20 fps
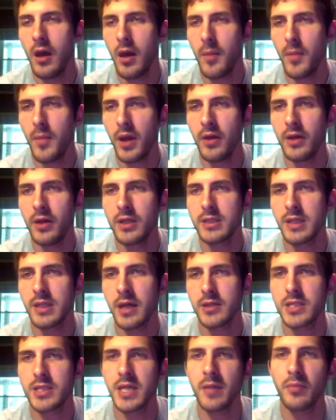Mary is
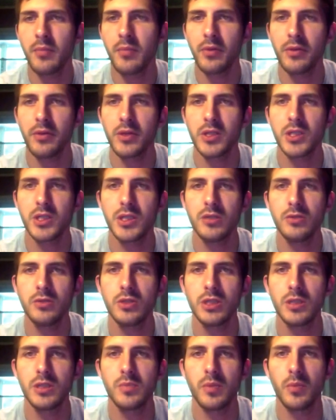now sampling the stew
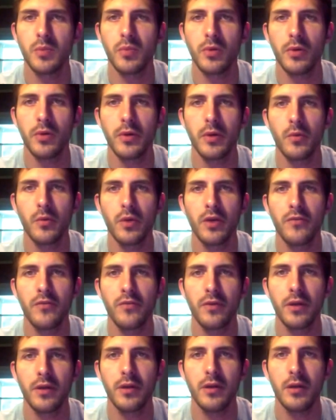she's been brewing.
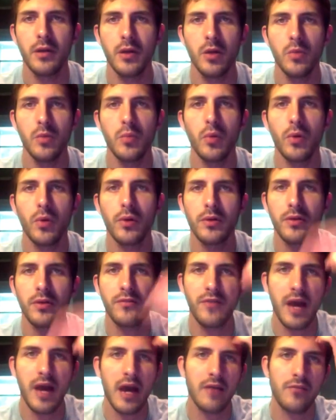Winifred, who boiled the
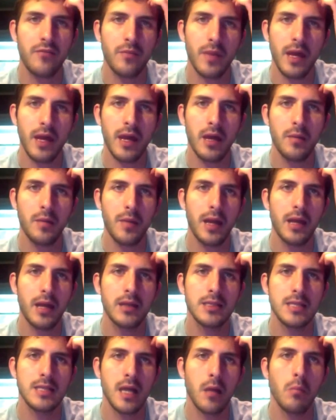fat from the hanged man,
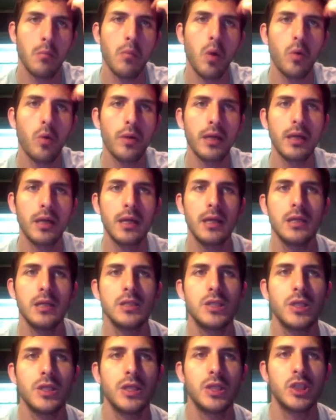is now molding it
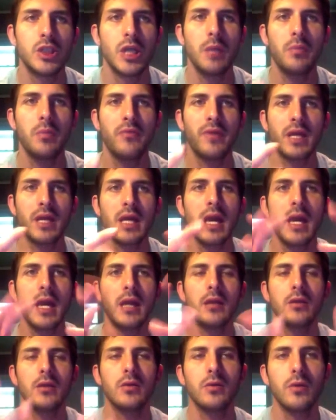into the shape of a
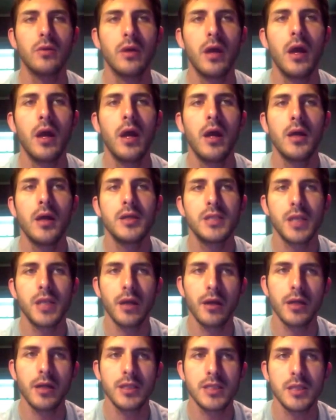candle.
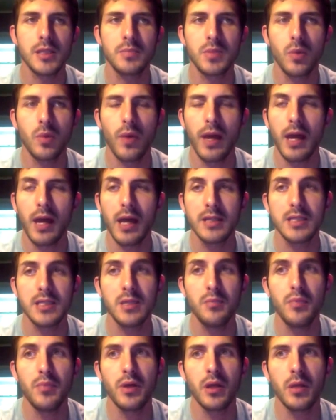Sarah has slipped away, as
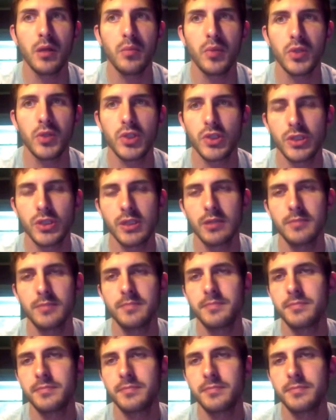did Billy Butcherson.